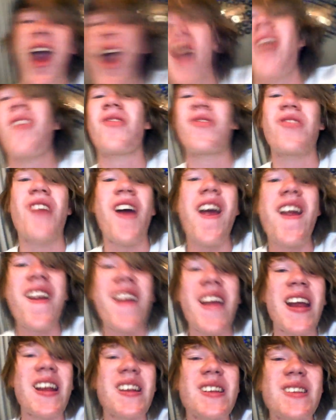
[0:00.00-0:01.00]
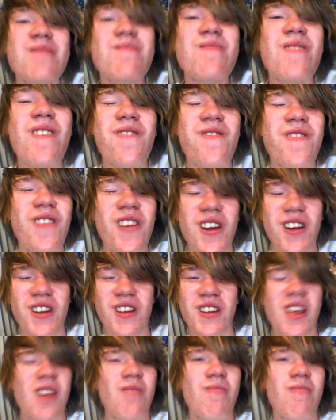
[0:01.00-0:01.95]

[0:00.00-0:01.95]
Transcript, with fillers: I'll try and get you more footage